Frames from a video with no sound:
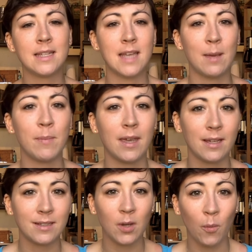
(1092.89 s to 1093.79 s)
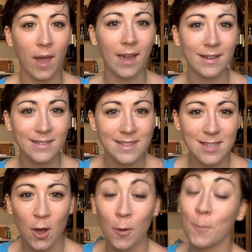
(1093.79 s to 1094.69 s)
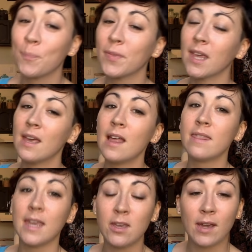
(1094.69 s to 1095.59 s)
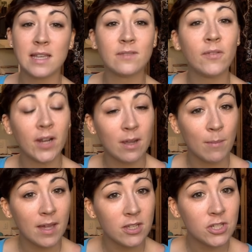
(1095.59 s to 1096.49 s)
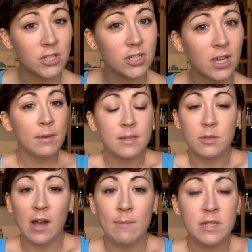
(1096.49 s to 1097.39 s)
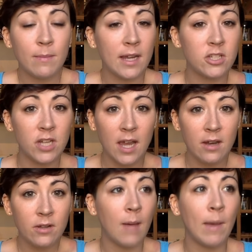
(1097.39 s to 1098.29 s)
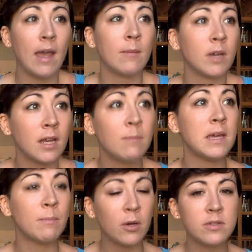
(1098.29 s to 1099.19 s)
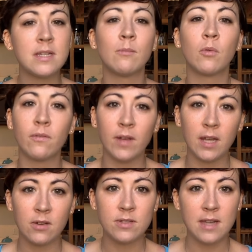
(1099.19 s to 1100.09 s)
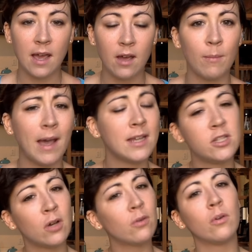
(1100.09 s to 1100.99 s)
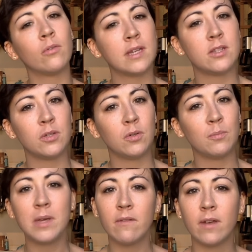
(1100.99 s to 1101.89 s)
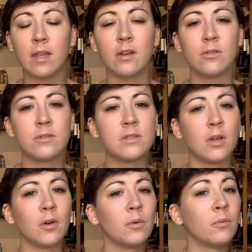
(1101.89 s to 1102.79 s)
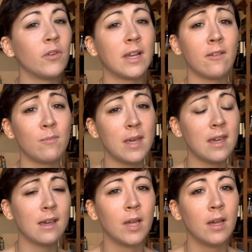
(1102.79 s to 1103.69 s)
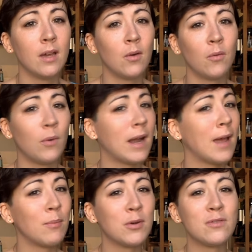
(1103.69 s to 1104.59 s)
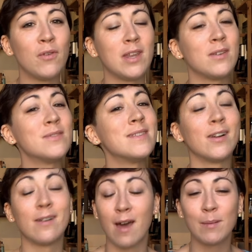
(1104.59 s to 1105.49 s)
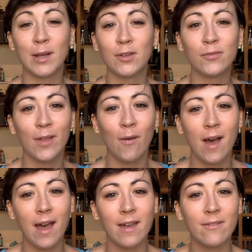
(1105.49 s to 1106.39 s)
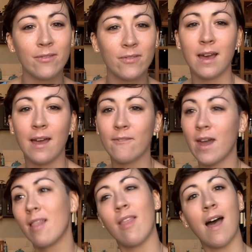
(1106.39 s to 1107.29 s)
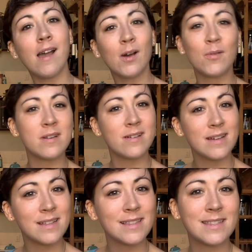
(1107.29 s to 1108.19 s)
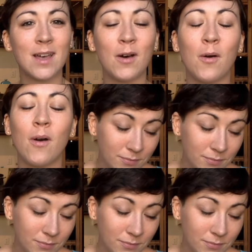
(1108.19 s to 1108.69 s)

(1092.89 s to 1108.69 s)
typing away. So, thank you guys very much. Subscribe to my channel. I am going to be posting more videos now. I don't only do bee videos, so forgive me when I post videos that are not about the flow hive. I've got a lot going on, so